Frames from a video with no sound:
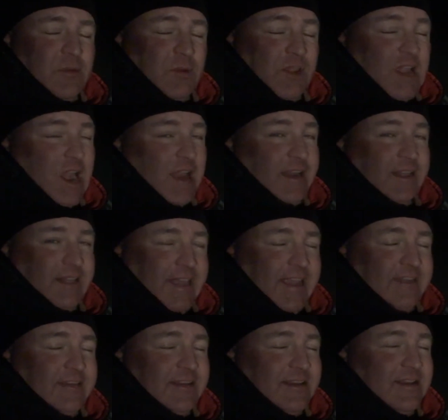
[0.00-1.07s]
We caught it
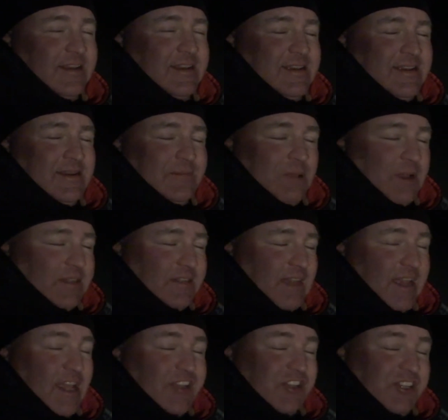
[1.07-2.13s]
late, but
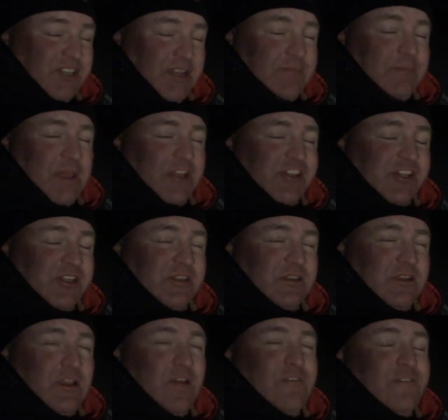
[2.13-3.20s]
as she did mention,
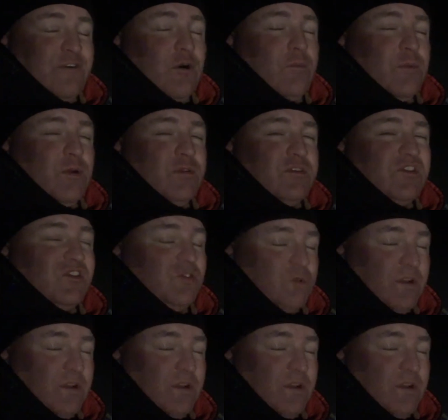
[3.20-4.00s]
full moons do